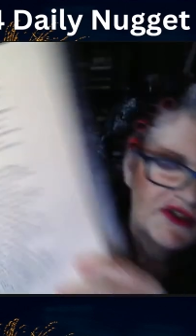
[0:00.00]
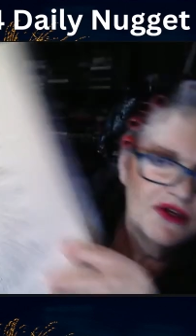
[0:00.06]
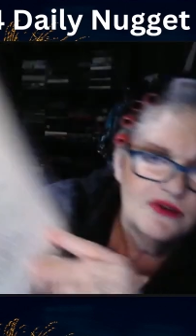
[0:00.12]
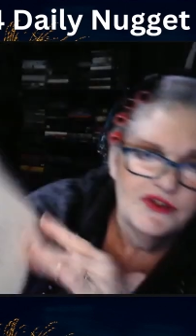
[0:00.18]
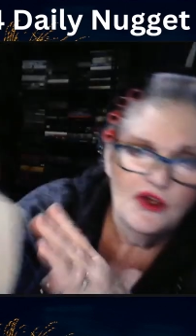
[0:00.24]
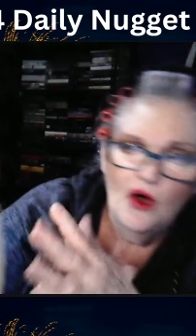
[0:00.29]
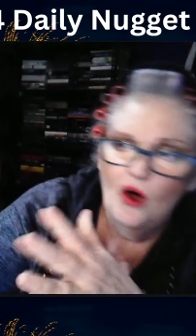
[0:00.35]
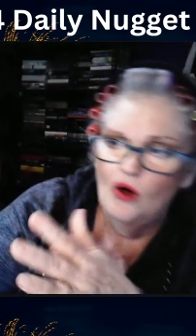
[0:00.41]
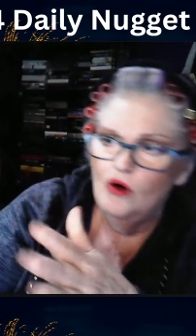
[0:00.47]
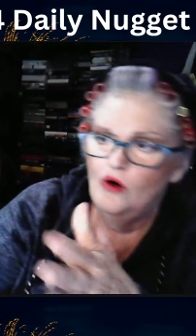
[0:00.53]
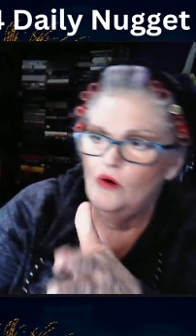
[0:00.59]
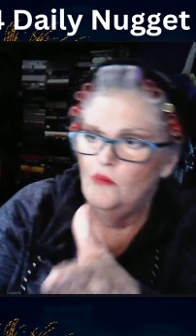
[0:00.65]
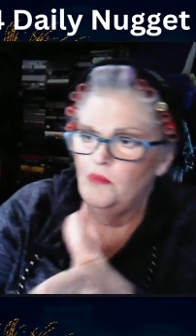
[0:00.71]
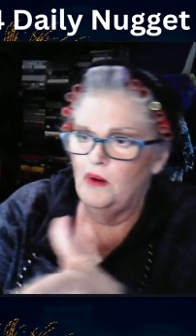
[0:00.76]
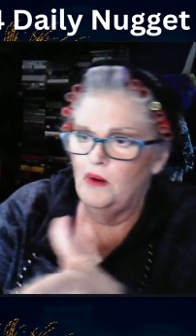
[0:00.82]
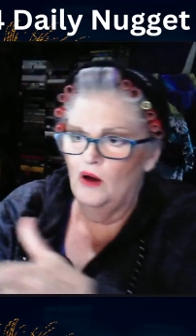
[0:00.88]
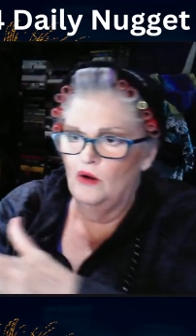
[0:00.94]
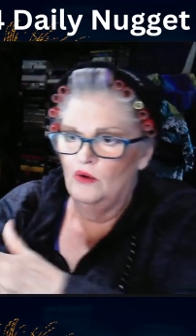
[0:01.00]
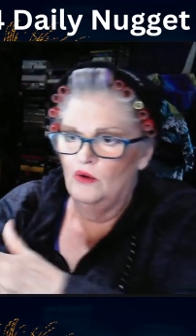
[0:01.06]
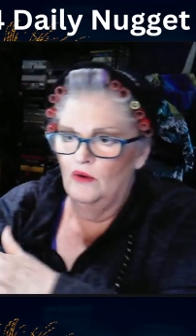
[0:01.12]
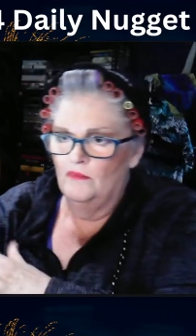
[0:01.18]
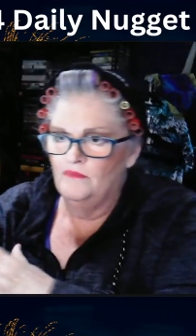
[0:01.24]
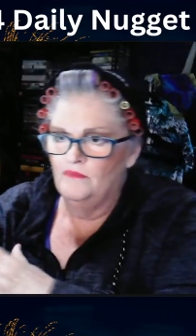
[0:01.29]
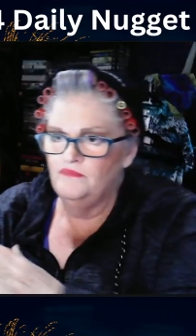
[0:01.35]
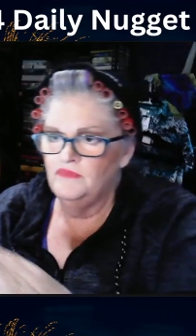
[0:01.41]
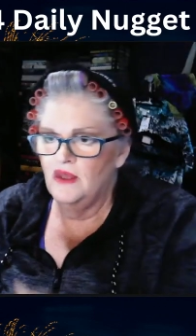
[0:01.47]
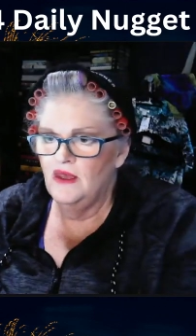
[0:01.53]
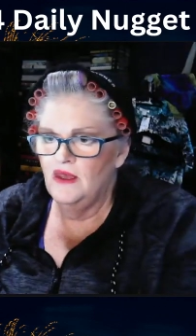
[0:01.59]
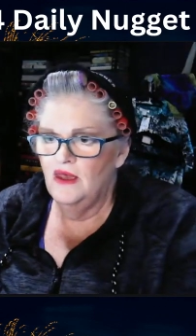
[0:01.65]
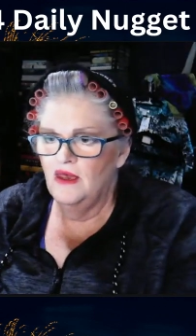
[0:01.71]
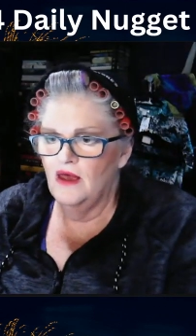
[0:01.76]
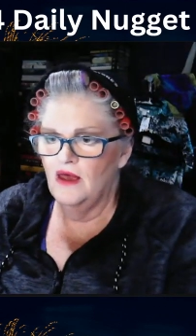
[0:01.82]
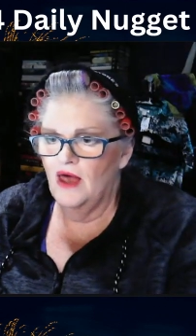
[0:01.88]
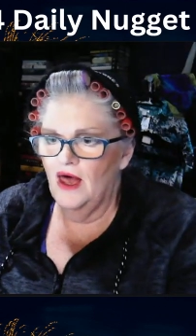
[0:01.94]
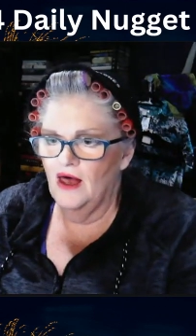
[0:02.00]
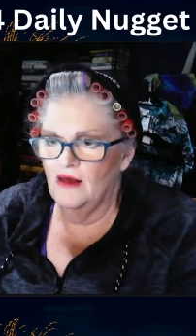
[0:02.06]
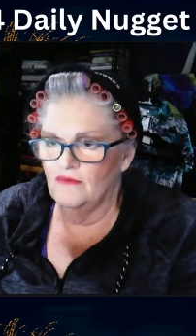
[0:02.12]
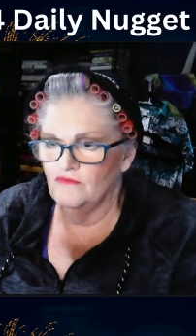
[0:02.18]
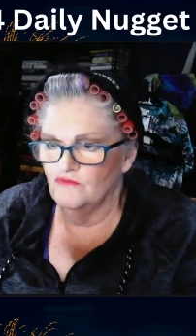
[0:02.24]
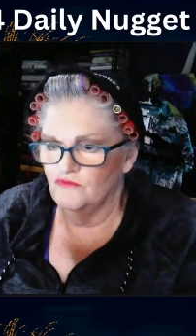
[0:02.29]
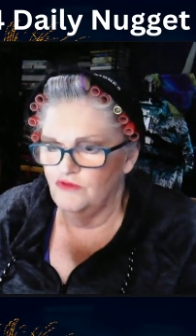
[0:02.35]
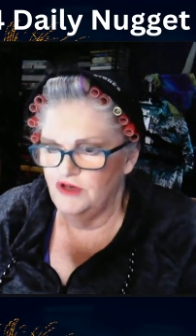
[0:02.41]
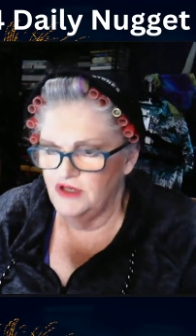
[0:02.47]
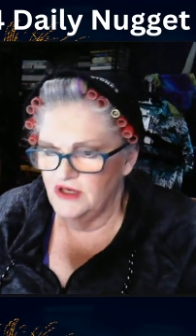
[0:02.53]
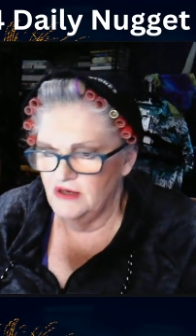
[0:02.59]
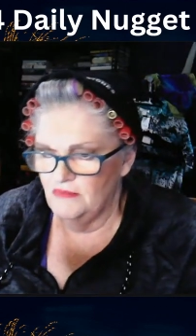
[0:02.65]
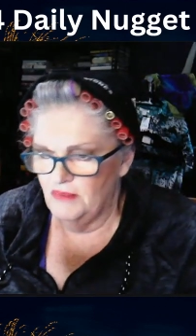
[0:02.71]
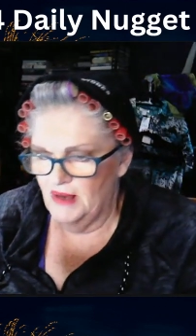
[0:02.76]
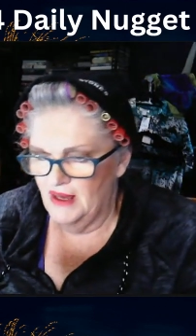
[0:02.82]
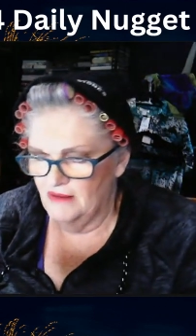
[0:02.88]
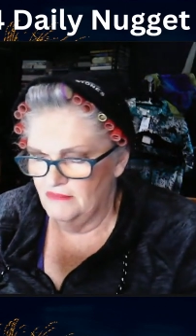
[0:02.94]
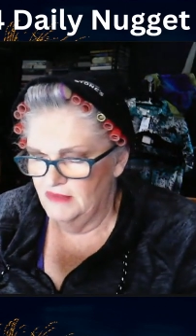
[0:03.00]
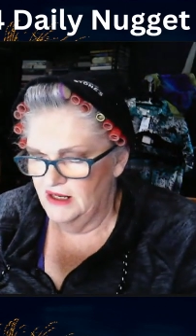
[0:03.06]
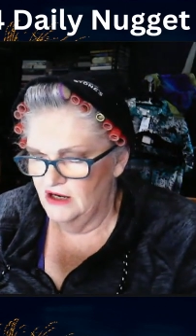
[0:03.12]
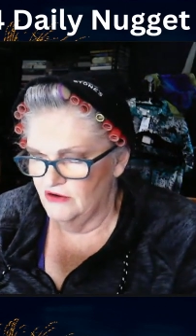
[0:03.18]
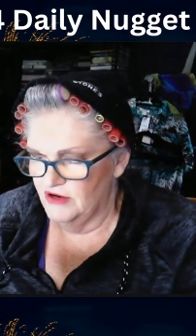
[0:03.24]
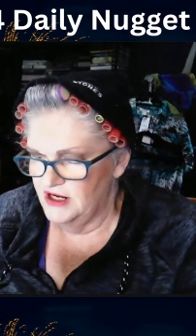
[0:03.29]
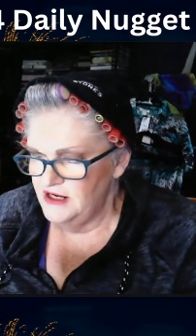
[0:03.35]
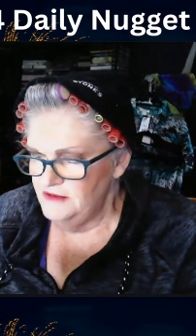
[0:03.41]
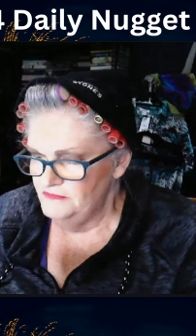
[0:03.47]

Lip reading: it's a whole poem written about Mary.